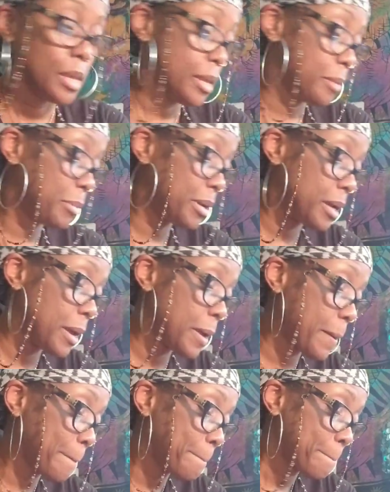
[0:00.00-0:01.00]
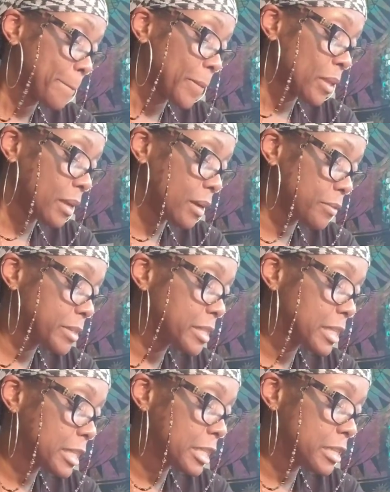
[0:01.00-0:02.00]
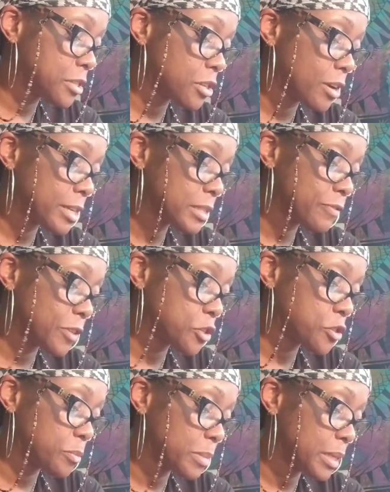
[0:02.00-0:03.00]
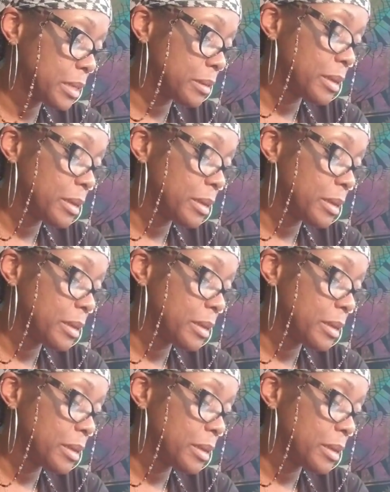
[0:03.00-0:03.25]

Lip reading: But I already said that each card has a functional meaning.